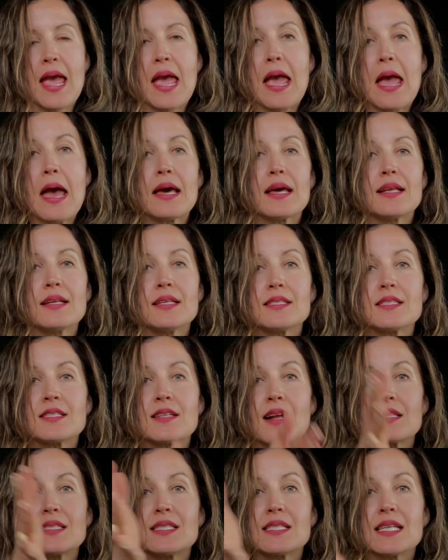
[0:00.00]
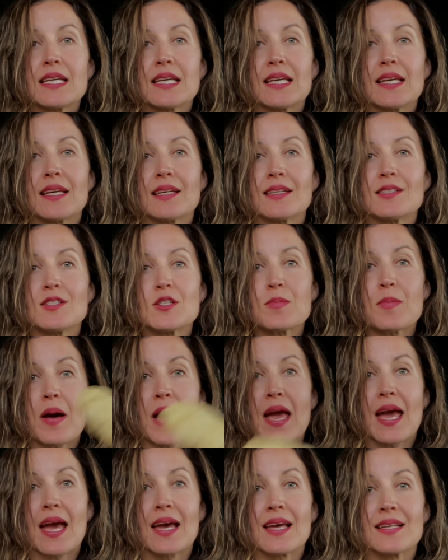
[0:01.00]
and it's not sticking to my
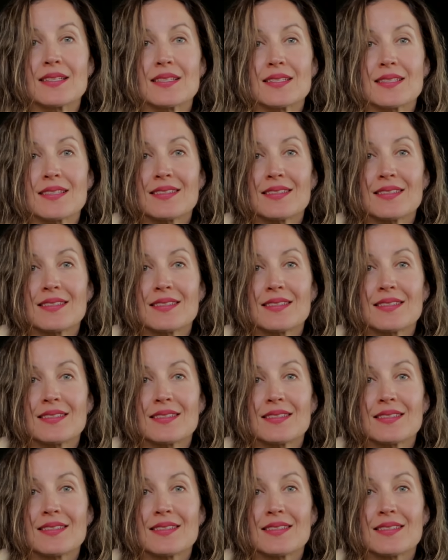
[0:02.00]
hand.